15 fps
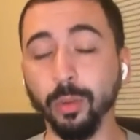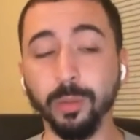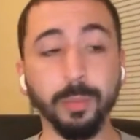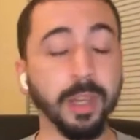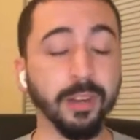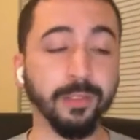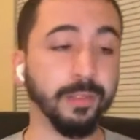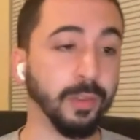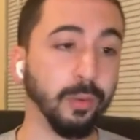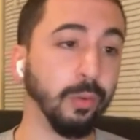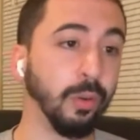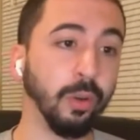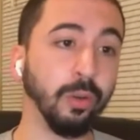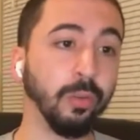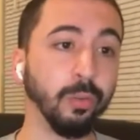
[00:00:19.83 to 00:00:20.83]
We made a
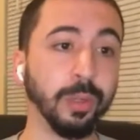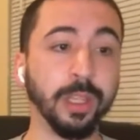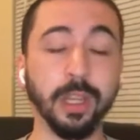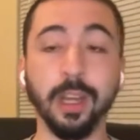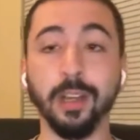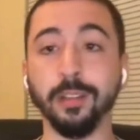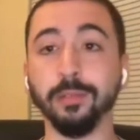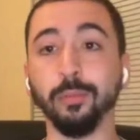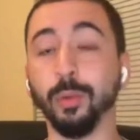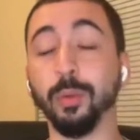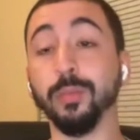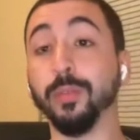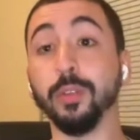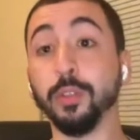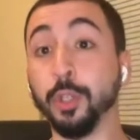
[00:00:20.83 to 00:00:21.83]
field goal. We
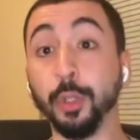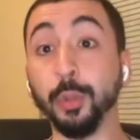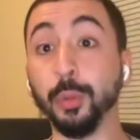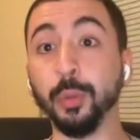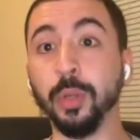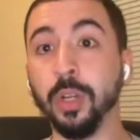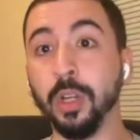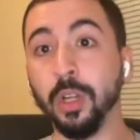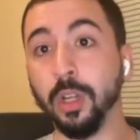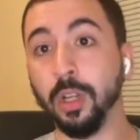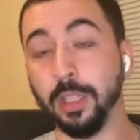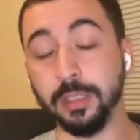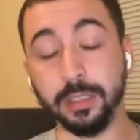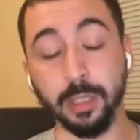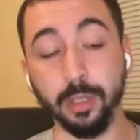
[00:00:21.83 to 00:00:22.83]
went for two
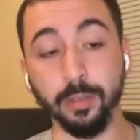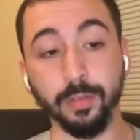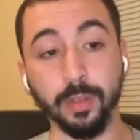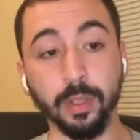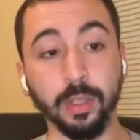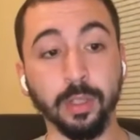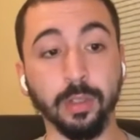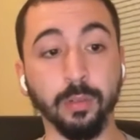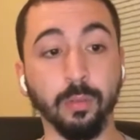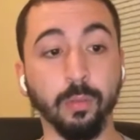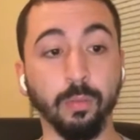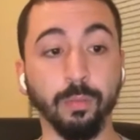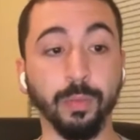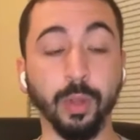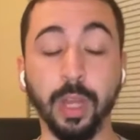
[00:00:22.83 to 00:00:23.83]
instead of
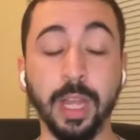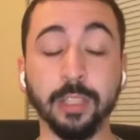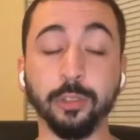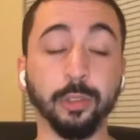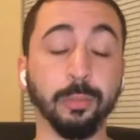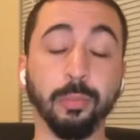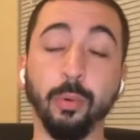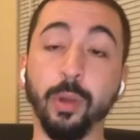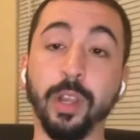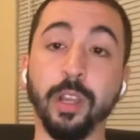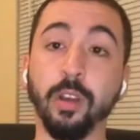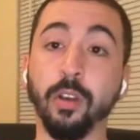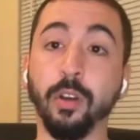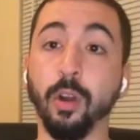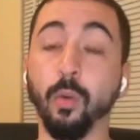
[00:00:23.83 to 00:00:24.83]
the extra
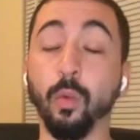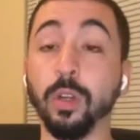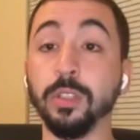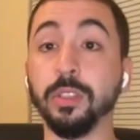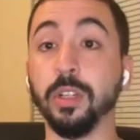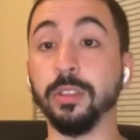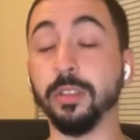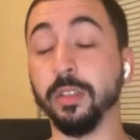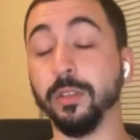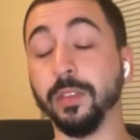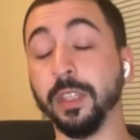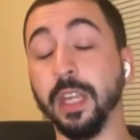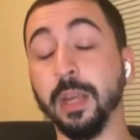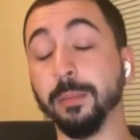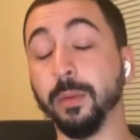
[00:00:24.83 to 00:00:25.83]
point on our one touchdown
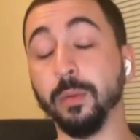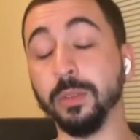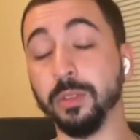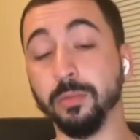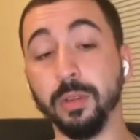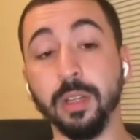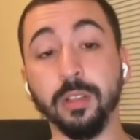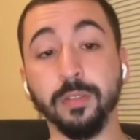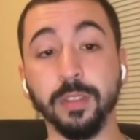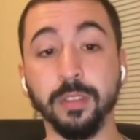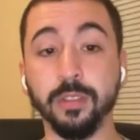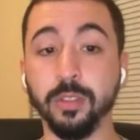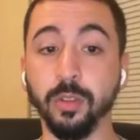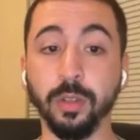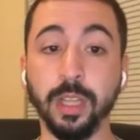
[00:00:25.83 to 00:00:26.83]
of the game that was
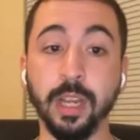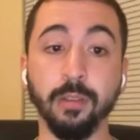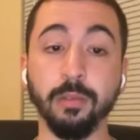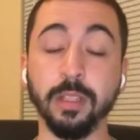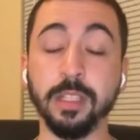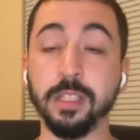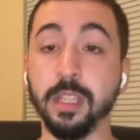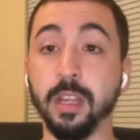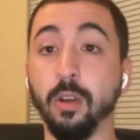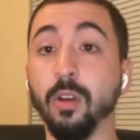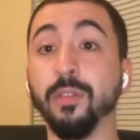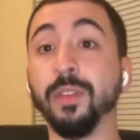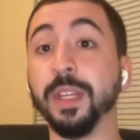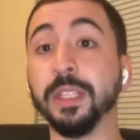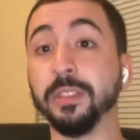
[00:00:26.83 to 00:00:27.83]
irrelevant. So I can't really say
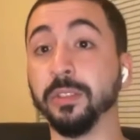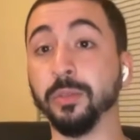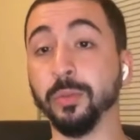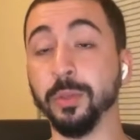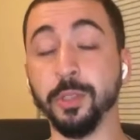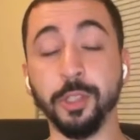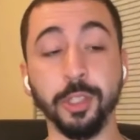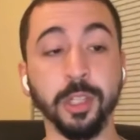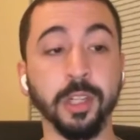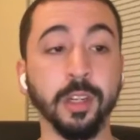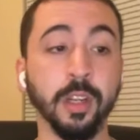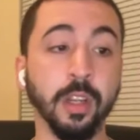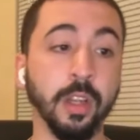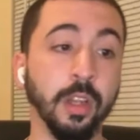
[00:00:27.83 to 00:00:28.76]
all phases were shit.